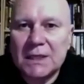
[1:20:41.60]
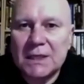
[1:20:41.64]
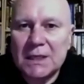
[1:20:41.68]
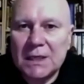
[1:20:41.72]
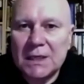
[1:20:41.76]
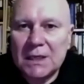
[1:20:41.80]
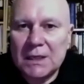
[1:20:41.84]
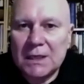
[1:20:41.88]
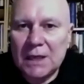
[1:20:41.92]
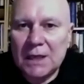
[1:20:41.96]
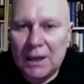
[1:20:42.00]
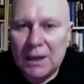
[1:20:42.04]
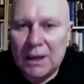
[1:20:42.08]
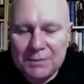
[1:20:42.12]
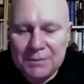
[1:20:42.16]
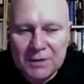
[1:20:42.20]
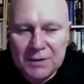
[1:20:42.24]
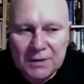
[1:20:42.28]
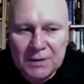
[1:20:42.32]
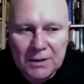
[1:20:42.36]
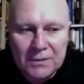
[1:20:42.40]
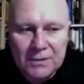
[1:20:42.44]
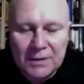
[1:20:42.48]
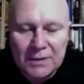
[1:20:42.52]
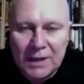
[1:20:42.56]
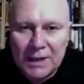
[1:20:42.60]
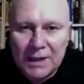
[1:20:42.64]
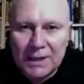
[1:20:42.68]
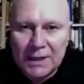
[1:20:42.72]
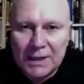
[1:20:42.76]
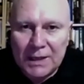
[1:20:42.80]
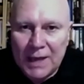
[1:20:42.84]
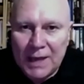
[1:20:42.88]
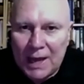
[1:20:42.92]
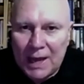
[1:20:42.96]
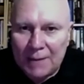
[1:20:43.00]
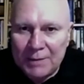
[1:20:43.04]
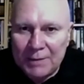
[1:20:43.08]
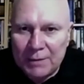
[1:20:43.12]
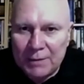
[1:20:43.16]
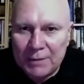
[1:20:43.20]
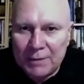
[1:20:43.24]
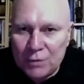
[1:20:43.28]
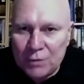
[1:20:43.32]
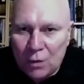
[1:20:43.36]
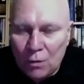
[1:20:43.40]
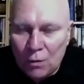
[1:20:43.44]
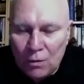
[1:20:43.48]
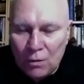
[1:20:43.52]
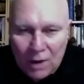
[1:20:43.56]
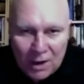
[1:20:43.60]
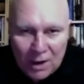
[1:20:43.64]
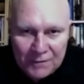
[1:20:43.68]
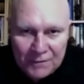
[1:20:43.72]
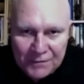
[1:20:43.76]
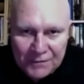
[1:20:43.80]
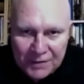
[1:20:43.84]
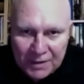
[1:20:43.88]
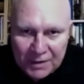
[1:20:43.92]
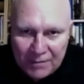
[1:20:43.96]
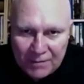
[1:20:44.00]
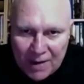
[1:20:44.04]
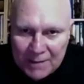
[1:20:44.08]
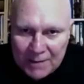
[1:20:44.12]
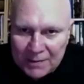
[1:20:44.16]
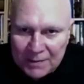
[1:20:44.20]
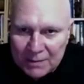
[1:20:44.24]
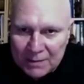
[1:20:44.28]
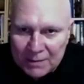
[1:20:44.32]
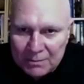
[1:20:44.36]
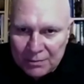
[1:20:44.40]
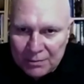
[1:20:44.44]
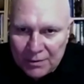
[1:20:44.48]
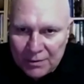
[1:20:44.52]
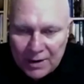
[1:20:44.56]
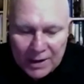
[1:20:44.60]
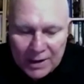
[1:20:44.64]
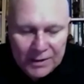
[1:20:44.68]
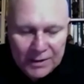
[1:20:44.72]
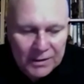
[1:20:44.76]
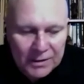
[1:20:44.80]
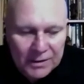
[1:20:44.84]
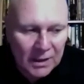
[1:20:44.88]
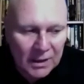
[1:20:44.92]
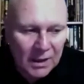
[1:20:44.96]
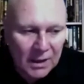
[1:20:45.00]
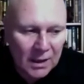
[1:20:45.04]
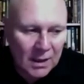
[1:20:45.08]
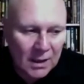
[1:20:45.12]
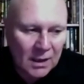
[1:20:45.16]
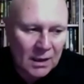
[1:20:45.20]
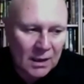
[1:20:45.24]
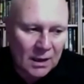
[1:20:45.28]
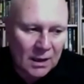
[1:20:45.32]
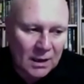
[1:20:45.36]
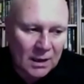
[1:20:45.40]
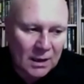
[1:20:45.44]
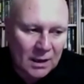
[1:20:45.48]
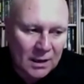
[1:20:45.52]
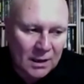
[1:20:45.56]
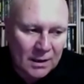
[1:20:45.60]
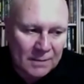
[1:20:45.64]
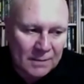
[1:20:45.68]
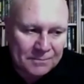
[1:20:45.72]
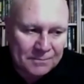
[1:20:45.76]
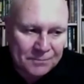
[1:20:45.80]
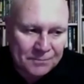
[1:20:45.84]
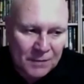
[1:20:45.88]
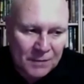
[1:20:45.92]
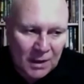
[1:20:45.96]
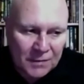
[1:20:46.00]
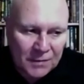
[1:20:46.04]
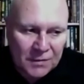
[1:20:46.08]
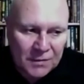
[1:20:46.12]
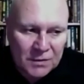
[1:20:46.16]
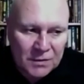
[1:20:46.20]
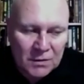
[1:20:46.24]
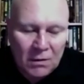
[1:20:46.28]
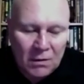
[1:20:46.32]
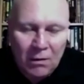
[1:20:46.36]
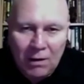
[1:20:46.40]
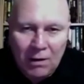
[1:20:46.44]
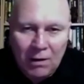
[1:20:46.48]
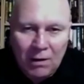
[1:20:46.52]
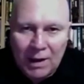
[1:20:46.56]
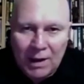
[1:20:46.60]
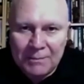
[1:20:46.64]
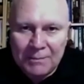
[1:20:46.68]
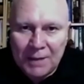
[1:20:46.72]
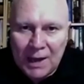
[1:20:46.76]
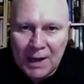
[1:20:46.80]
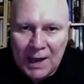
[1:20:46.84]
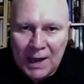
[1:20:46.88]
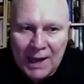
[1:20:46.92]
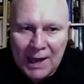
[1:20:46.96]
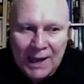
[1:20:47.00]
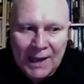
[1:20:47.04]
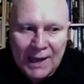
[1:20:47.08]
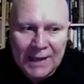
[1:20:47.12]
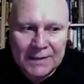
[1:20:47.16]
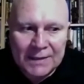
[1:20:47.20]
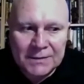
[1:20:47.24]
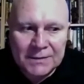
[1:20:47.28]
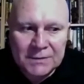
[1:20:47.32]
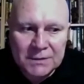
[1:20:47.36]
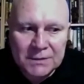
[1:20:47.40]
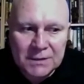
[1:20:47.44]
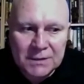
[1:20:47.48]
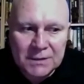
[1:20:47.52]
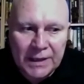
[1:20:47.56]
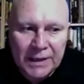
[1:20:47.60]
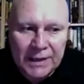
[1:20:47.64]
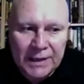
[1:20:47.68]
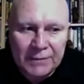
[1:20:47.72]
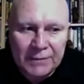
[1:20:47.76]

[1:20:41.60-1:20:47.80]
Absolutely, yeah. I mean, it was all over the Arabian press at the time, and it was.